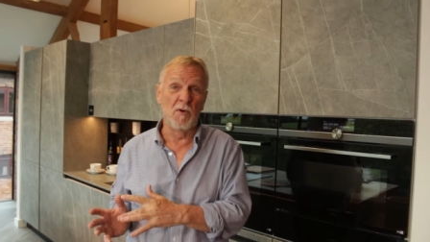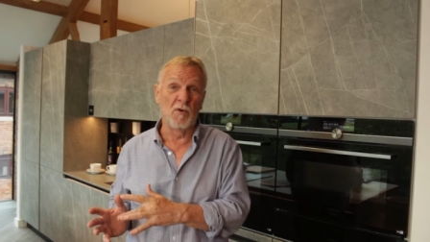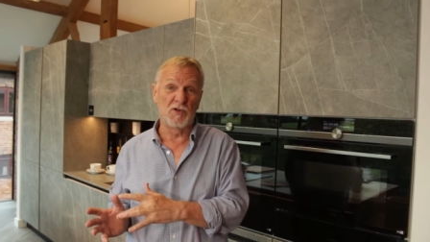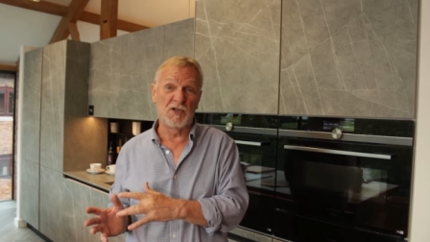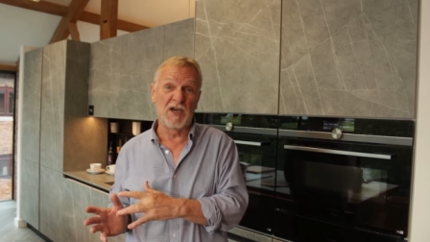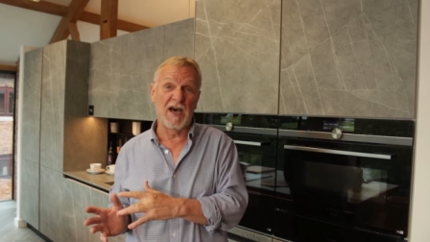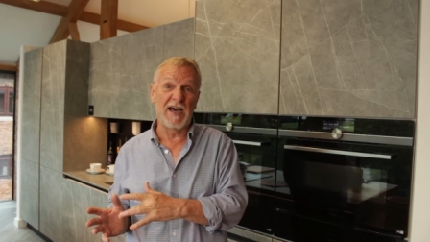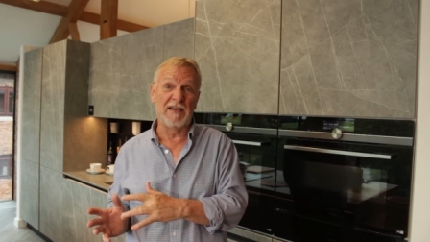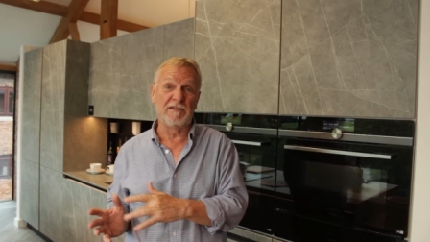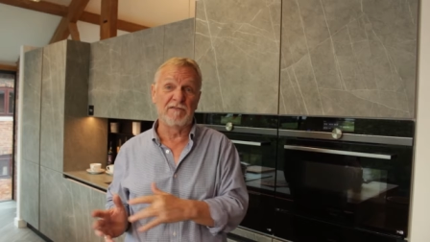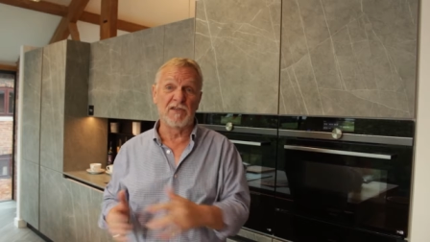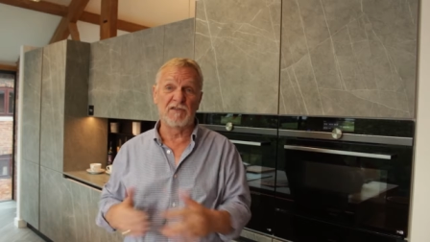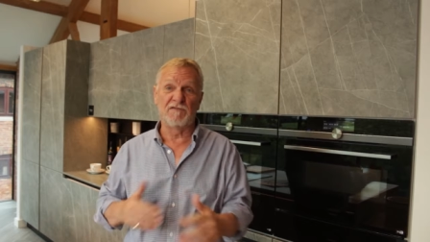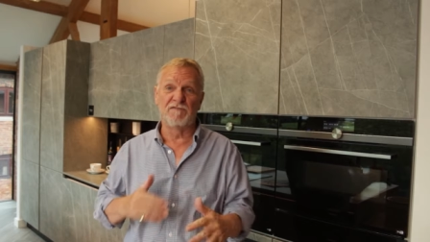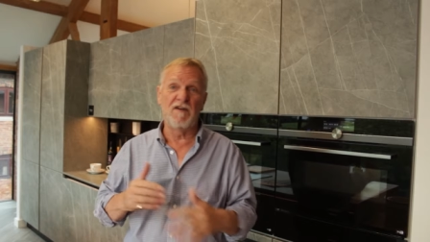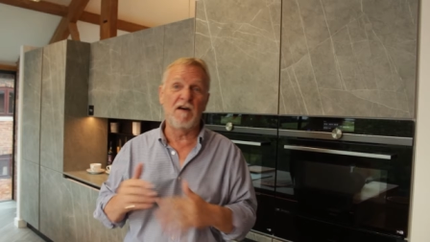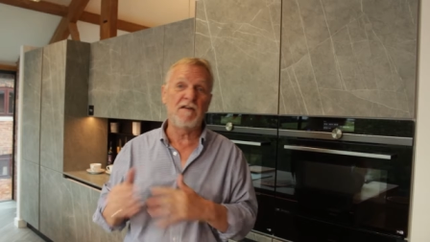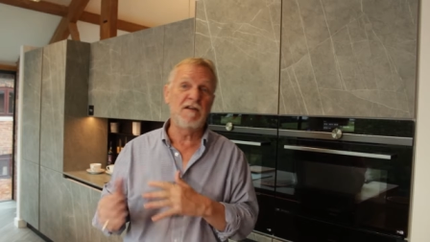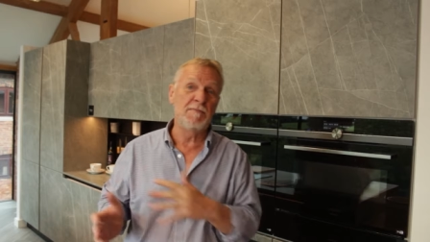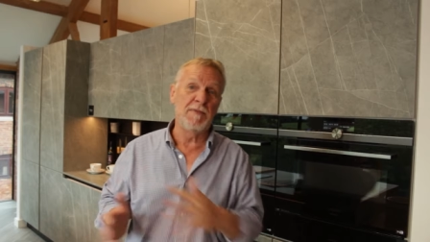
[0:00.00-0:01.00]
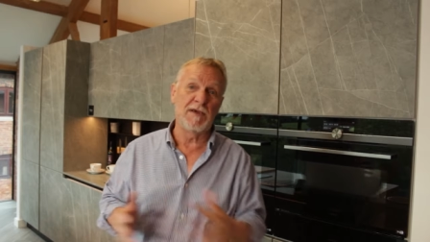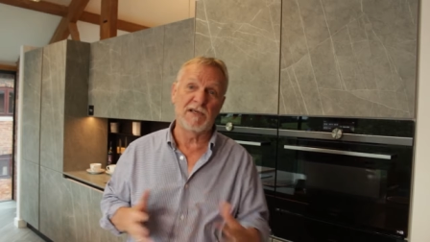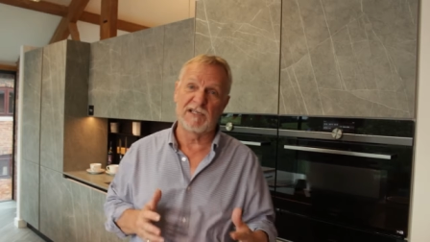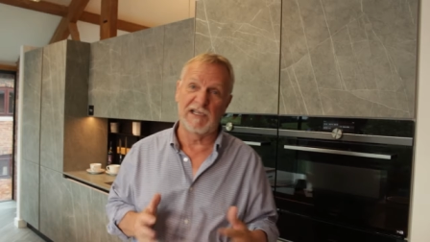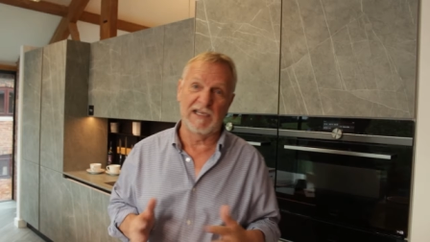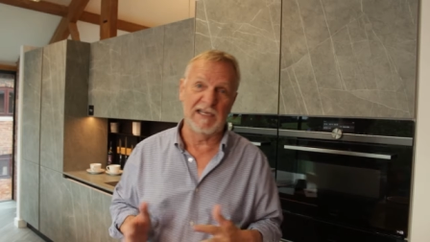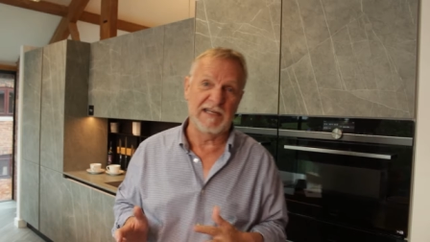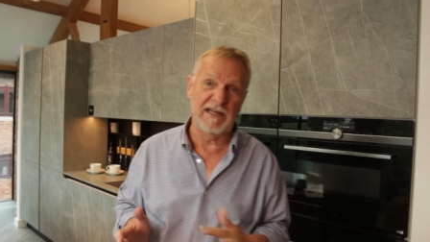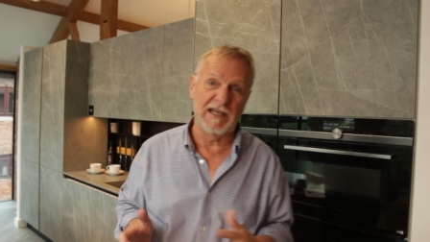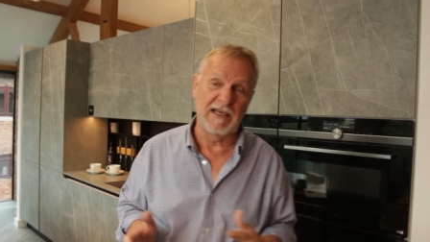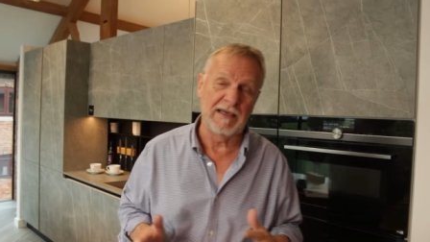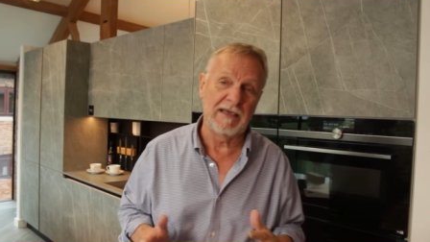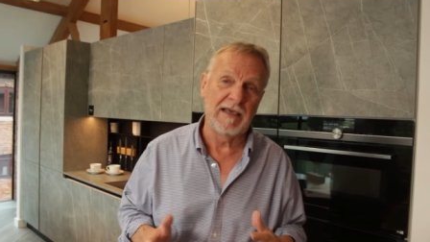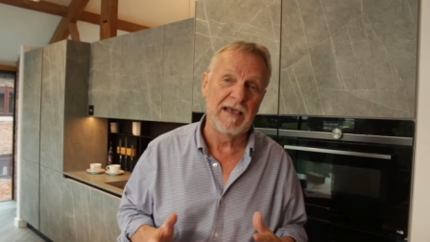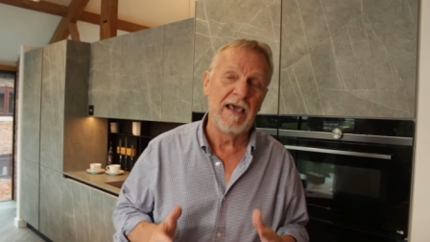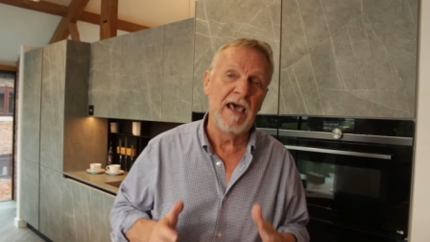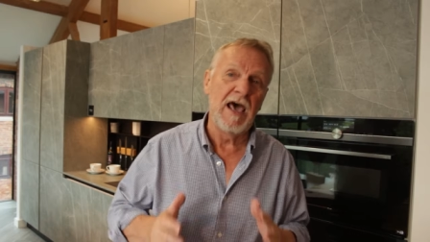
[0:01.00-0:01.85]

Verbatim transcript: much either, it's very misleading.